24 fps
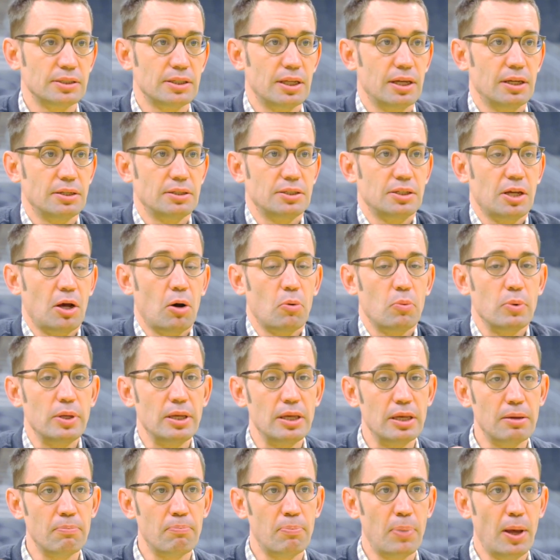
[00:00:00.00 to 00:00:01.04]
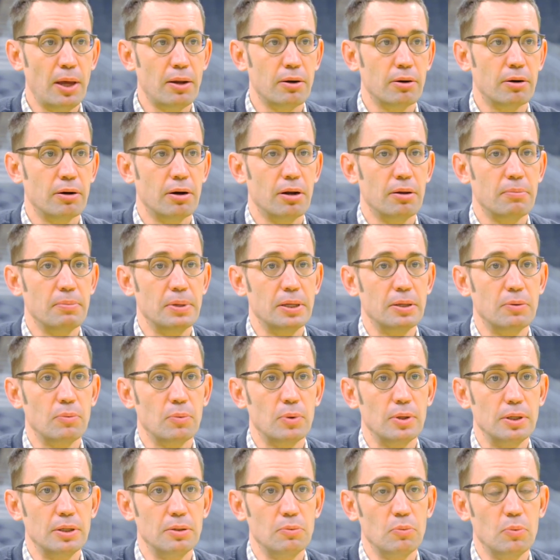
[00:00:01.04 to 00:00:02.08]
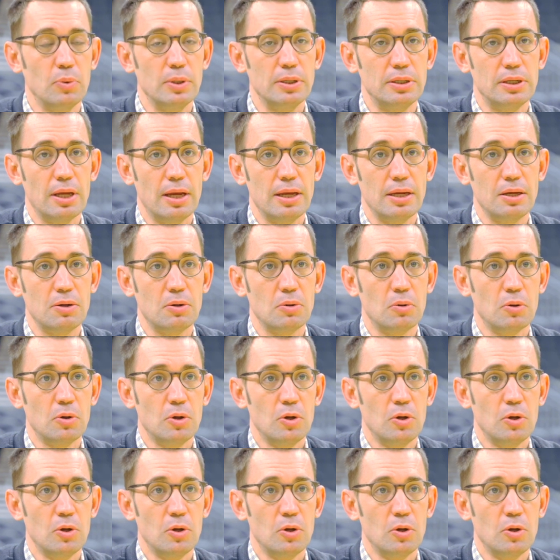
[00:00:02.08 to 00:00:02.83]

That's how we get better. I mean, we we take